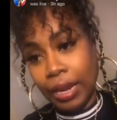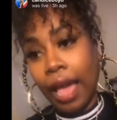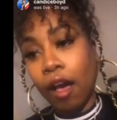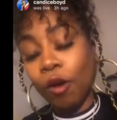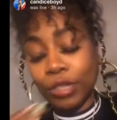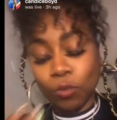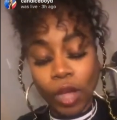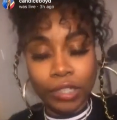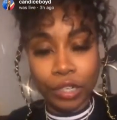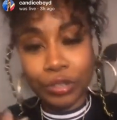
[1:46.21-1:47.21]
I always
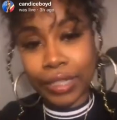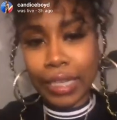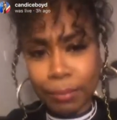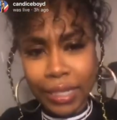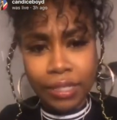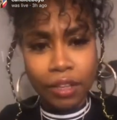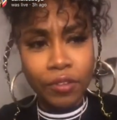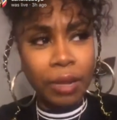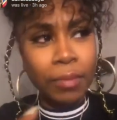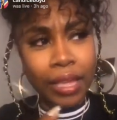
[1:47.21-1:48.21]
watch and critique myself
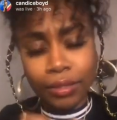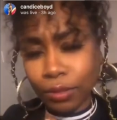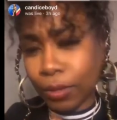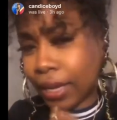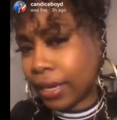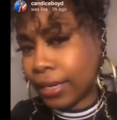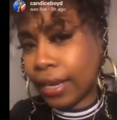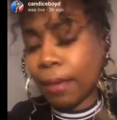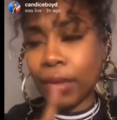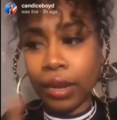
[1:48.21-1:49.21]
and I'm like, ooh, I could have done
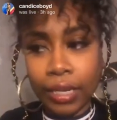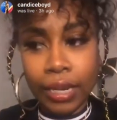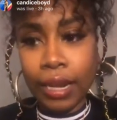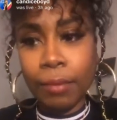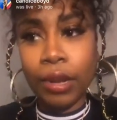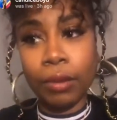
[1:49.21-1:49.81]
that better, I could have done that better.